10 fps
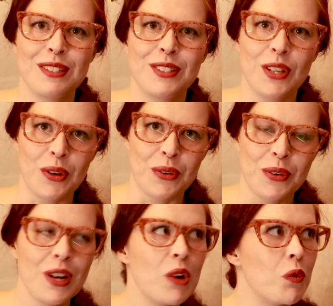
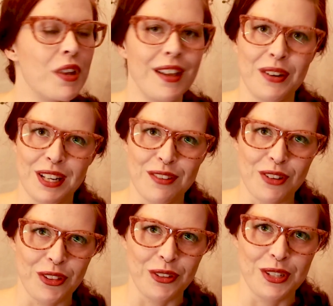So, without any
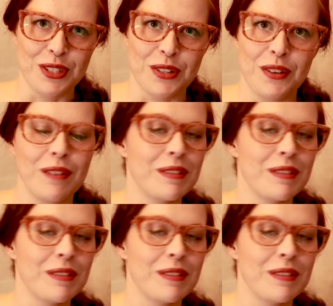further ado,